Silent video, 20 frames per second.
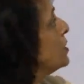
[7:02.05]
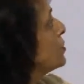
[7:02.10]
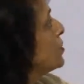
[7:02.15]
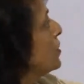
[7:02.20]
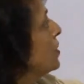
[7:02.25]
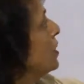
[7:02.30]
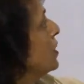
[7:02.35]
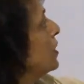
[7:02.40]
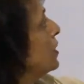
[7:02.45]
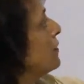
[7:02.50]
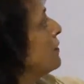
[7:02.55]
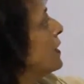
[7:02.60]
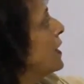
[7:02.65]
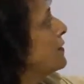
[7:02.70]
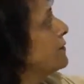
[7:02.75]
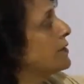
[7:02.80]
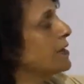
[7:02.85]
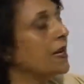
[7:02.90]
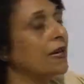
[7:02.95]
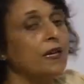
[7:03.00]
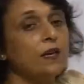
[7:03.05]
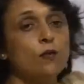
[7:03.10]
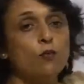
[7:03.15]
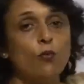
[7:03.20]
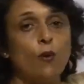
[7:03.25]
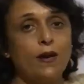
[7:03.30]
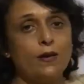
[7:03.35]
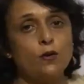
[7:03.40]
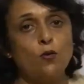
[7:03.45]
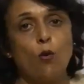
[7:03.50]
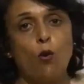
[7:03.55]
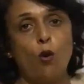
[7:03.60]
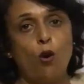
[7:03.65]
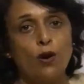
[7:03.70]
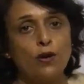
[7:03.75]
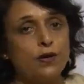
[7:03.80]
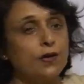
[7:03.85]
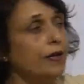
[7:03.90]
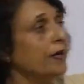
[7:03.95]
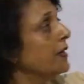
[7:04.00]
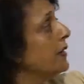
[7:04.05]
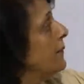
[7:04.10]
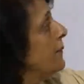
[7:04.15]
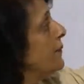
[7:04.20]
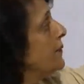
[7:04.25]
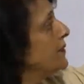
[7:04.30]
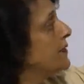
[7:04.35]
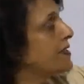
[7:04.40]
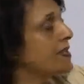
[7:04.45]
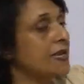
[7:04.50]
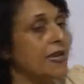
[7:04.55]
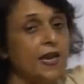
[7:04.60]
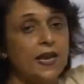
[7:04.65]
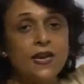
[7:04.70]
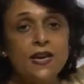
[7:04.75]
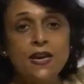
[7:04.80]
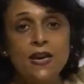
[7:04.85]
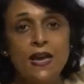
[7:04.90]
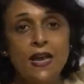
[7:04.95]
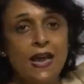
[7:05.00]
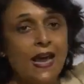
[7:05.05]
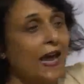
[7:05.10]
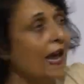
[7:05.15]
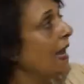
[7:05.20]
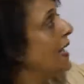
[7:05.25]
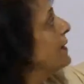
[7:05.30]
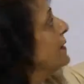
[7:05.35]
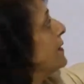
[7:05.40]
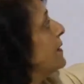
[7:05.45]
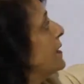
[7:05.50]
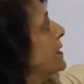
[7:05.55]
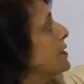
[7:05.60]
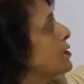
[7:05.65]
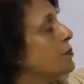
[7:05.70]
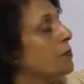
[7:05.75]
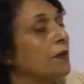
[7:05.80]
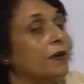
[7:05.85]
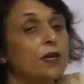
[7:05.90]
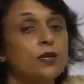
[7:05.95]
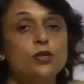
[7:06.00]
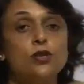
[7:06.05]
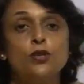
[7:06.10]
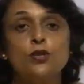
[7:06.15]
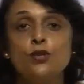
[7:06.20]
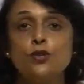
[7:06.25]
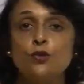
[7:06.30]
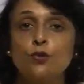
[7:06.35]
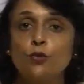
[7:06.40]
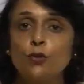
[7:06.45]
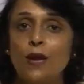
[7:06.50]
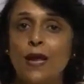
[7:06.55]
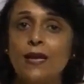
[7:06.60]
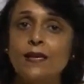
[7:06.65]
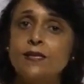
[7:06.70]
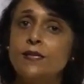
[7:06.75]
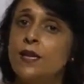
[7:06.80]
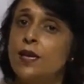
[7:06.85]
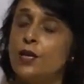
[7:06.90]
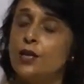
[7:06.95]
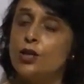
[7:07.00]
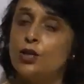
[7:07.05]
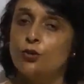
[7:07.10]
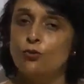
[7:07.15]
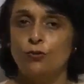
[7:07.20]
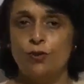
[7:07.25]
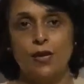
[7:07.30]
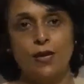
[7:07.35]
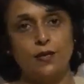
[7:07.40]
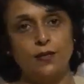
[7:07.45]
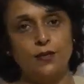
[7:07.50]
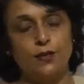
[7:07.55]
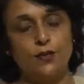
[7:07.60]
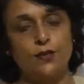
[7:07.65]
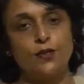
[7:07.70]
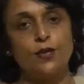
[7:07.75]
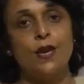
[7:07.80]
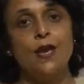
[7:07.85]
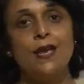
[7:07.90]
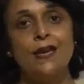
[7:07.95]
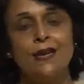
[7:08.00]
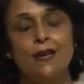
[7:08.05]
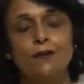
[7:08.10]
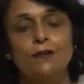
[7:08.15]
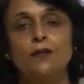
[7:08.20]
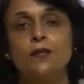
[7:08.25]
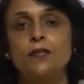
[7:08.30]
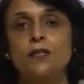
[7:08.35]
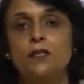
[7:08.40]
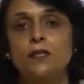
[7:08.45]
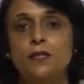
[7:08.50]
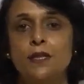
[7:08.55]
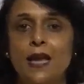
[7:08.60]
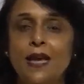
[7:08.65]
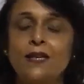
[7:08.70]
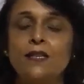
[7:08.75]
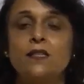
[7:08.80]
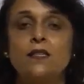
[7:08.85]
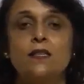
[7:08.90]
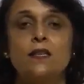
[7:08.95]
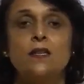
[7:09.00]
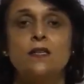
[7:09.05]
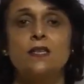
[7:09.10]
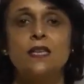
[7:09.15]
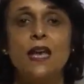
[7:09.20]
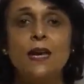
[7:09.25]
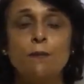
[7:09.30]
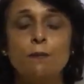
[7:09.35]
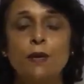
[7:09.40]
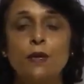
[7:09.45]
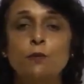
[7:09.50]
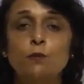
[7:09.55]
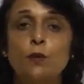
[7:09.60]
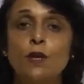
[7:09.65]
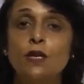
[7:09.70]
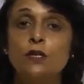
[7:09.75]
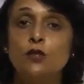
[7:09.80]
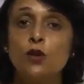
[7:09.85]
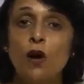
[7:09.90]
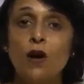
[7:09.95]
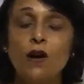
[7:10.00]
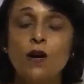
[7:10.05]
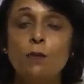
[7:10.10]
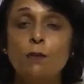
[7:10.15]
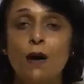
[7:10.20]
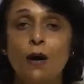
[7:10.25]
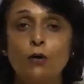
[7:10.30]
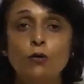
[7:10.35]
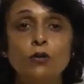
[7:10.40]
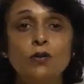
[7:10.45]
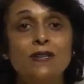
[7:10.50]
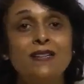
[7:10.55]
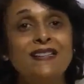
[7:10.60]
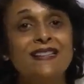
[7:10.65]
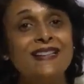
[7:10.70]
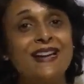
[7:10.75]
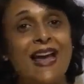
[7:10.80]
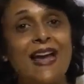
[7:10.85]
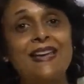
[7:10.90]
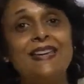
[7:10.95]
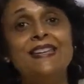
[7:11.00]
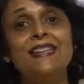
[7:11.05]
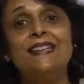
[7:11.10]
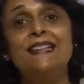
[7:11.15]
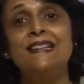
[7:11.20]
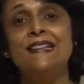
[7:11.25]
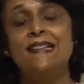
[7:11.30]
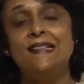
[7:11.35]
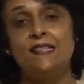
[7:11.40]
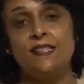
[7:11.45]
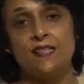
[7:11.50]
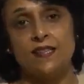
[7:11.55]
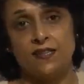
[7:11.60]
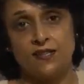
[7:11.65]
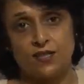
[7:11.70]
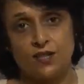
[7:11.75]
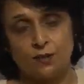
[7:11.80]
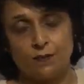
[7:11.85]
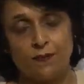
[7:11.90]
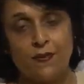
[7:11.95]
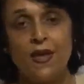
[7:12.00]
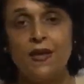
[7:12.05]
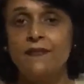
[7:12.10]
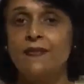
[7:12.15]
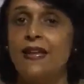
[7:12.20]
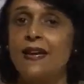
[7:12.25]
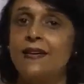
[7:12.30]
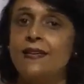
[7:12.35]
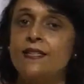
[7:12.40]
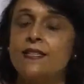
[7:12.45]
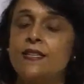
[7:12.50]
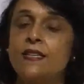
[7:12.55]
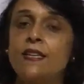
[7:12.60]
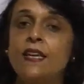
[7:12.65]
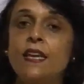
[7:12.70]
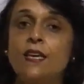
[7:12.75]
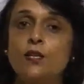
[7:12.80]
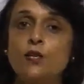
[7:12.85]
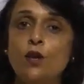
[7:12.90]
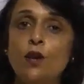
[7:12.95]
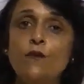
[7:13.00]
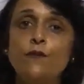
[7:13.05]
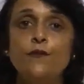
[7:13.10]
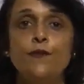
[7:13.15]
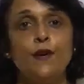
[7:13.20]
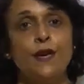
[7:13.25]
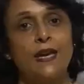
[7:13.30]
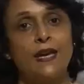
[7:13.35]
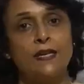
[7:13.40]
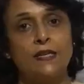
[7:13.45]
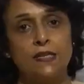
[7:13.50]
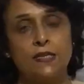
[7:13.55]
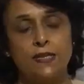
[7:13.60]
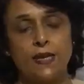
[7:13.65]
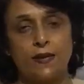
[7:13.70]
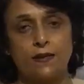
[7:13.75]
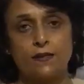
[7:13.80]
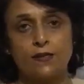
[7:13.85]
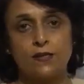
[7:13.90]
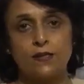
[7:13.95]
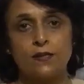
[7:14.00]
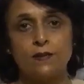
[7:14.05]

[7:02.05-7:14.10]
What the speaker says: So here we have taken one organ, skin, and the respiration is known as cutaneous. Now in the next segment, we'll talk about tracheary system, that is in case of insects.